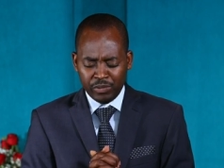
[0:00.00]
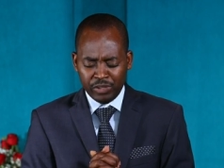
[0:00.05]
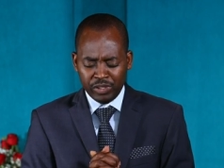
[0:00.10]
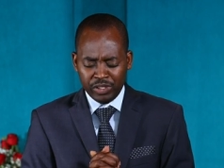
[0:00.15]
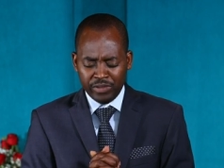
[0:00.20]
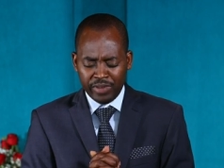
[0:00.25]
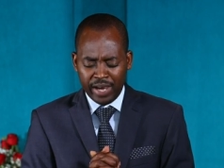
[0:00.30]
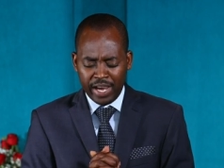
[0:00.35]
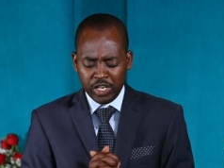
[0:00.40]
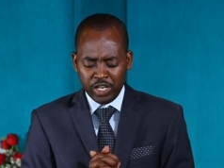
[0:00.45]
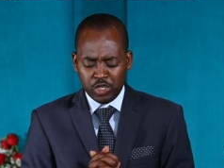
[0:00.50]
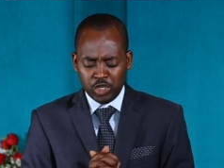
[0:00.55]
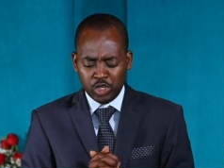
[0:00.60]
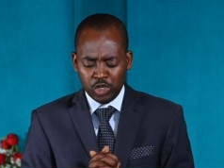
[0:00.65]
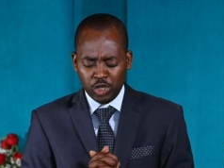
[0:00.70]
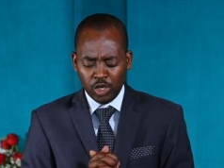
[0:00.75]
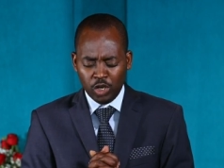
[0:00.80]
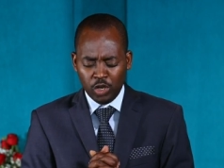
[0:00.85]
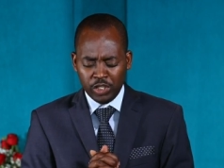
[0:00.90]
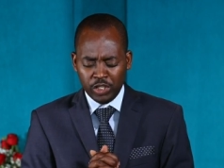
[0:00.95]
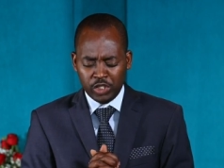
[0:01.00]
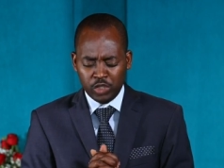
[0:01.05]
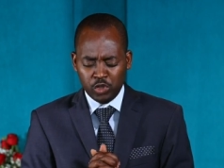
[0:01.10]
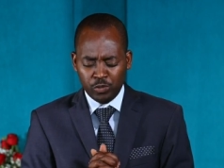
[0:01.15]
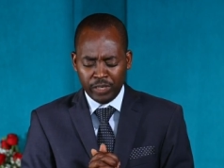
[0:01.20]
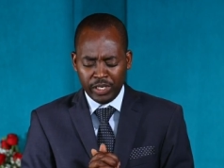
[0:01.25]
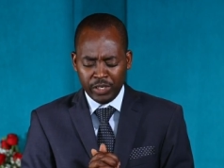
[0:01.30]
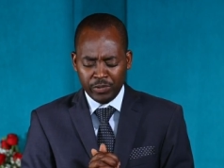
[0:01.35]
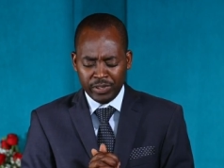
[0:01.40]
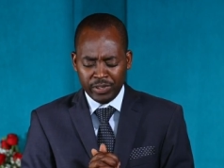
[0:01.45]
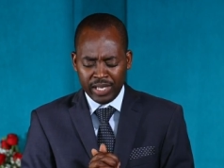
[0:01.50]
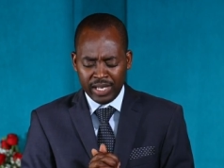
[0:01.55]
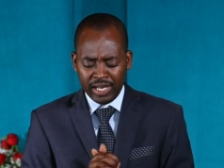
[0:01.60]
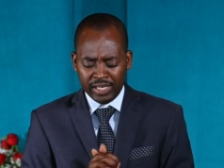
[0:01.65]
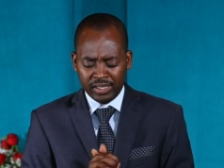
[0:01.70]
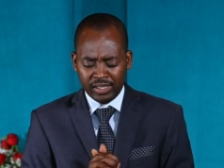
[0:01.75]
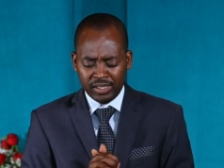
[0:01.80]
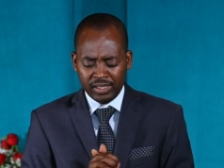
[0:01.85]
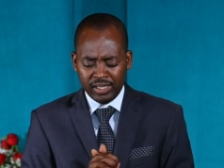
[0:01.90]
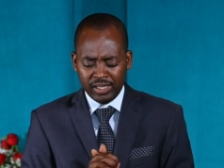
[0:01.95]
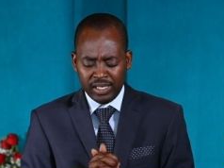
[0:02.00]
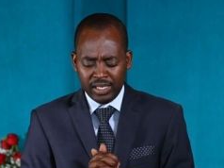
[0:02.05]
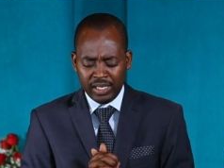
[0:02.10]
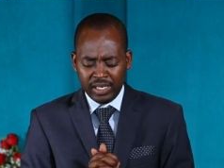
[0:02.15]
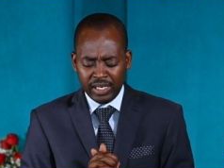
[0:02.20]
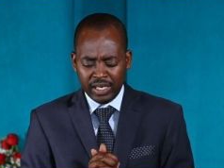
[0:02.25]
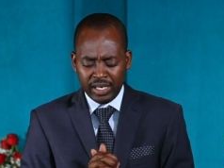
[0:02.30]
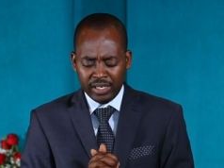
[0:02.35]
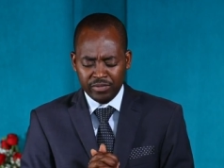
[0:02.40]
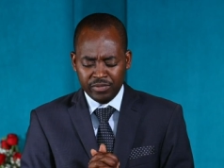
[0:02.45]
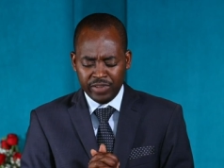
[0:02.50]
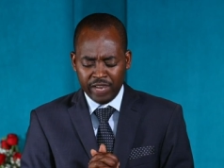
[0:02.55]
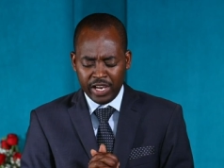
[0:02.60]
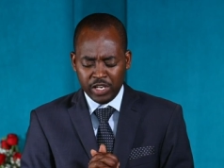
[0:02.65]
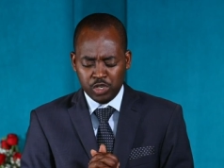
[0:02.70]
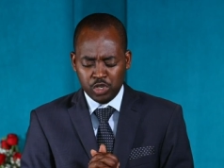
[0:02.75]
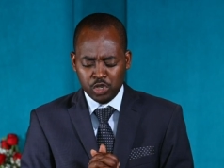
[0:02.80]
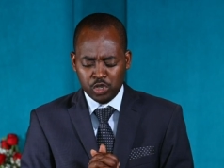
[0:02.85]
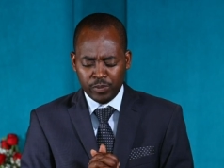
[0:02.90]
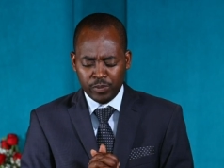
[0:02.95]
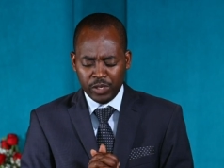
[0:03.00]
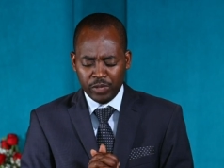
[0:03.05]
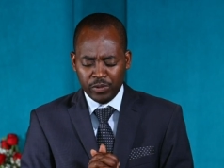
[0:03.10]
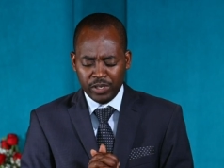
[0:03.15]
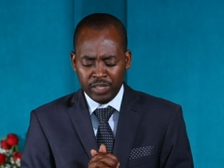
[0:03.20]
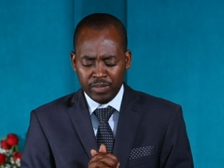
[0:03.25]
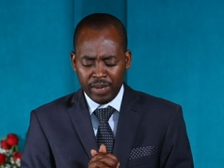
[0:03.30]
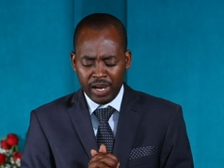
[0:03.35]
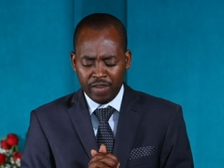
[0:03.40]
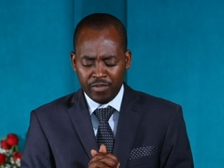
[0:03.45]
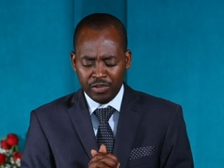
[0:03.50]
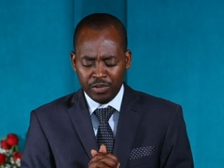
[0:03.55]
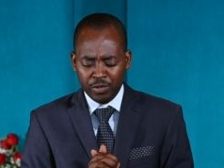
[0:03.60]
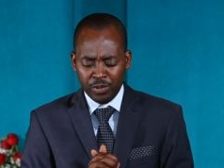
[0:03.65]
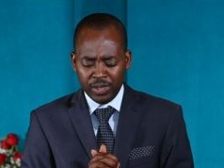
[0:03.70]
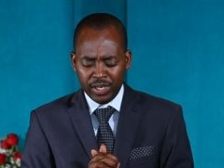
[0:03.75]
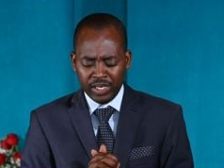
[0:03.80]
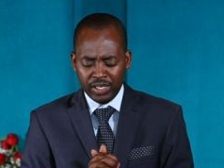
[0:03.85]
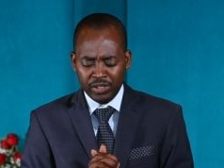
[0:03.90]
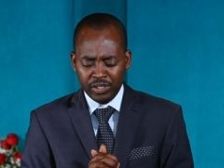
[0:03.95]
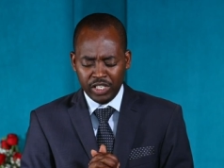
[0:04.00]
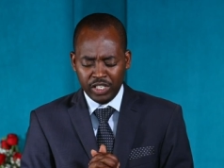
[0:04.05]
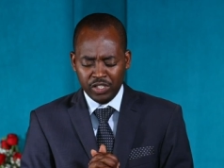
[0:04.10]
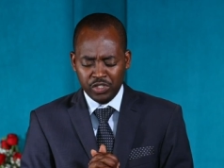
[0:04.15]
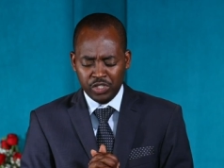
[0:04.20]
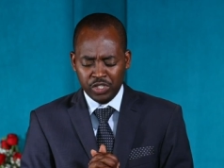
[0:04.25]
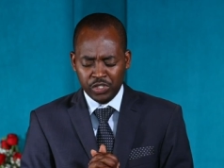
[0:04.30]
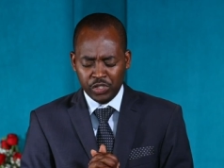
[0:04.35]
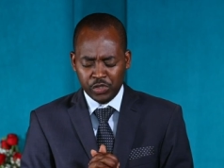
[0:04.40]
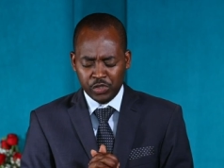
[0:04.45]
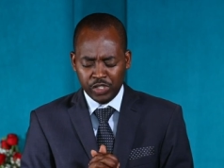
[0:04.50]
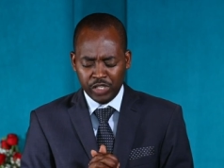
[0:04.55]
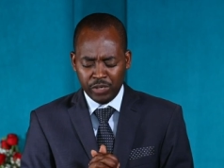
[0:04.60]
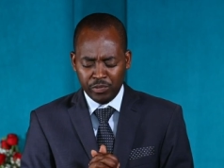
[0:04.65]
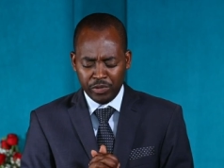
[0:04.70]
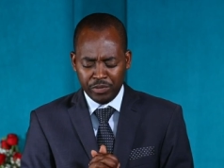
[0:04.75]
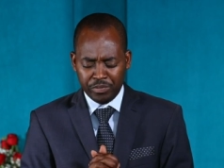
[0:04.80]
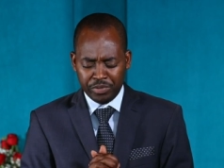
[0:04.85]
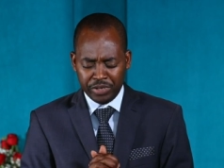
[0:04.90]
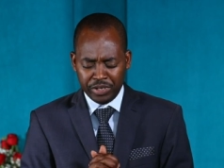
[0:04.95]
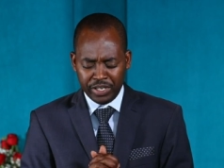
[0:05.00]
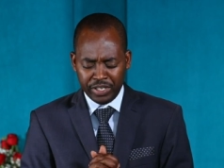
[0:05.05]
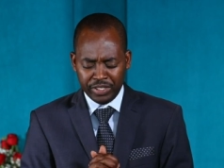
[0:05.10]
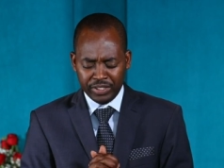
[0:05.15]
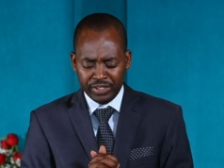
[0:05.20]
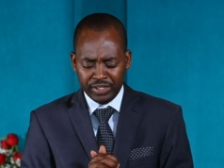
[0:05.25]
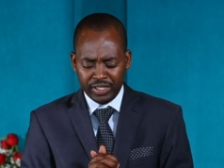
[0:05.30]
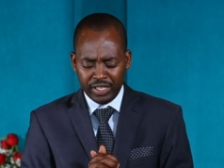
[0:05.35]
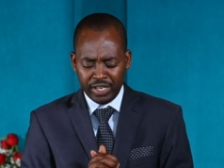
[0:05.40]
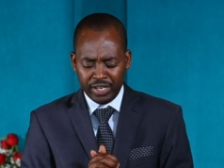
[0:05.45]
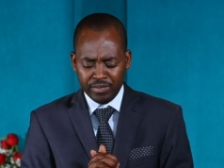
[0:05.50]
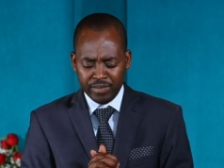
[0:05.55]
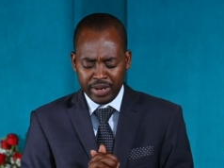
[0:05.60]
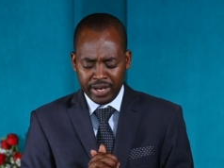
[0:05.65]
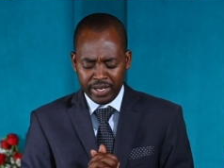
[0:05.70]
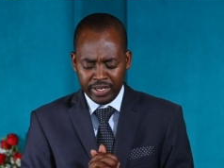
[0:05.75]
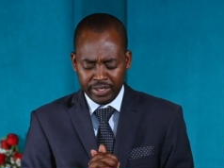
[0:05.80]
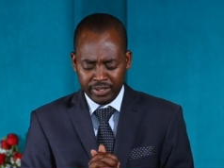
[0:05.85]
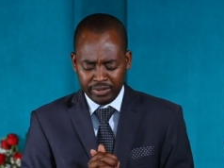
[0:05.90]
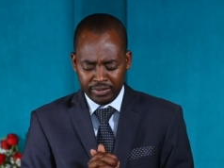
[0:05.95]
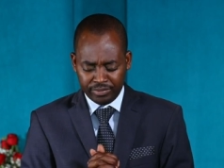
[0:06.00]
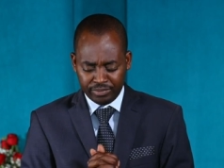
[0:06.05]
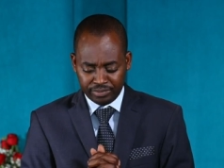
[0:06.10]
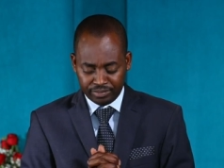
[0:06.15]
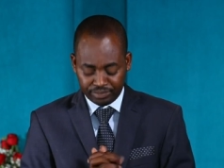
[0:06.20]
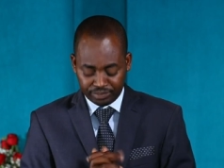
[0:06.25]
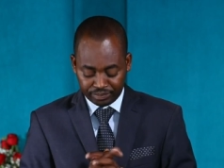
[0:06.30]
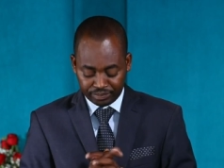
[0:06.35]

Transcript: We invite you, Lord, to be with us. I invite you to be with my viewer. In Jesus' name we pray. Amen.